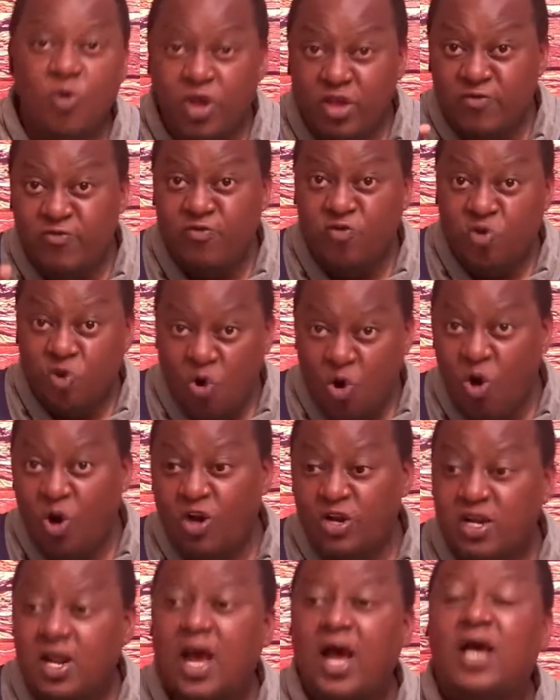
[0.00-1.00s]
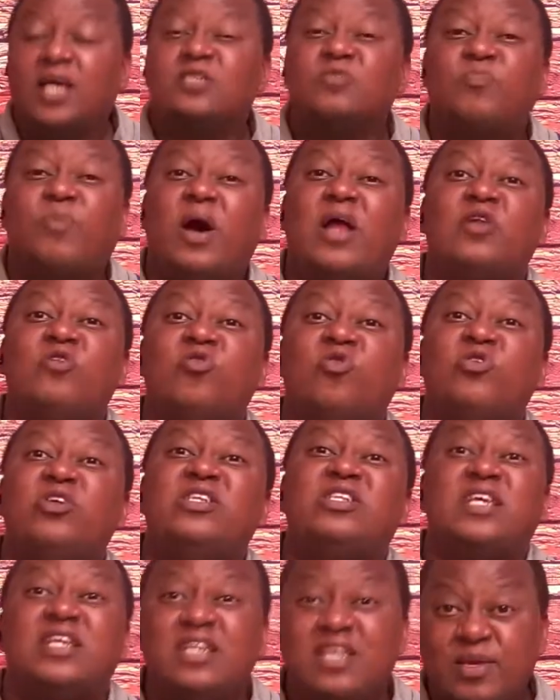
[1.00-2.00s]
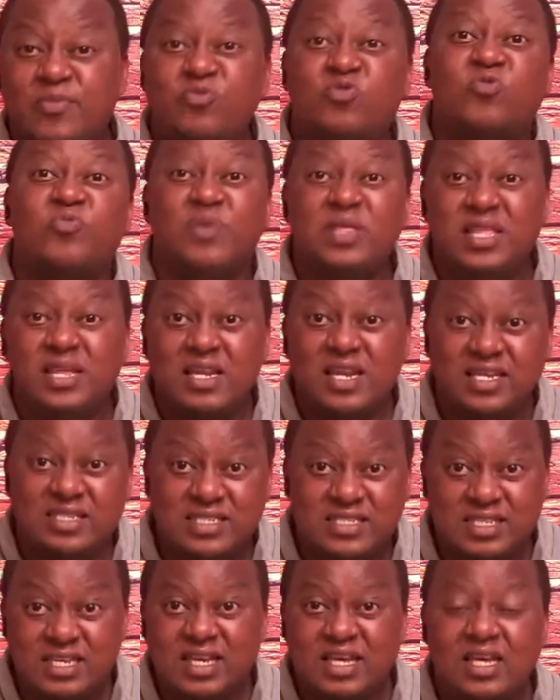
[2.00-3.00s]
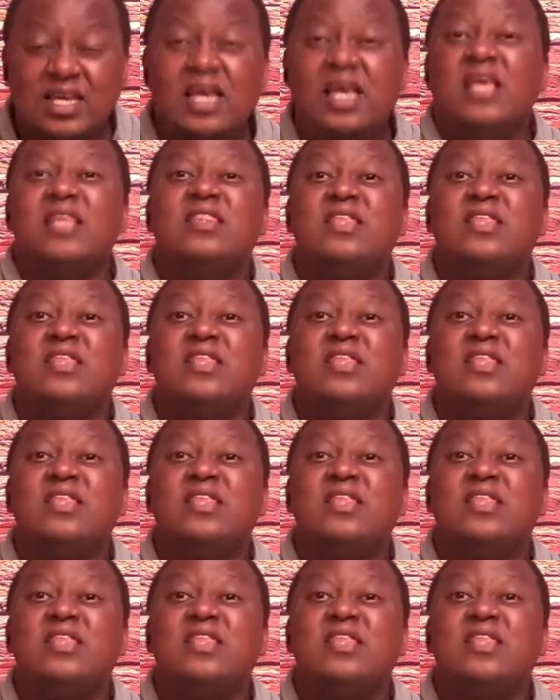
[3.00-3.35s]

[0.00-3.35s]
if God has anointed him to be the next king,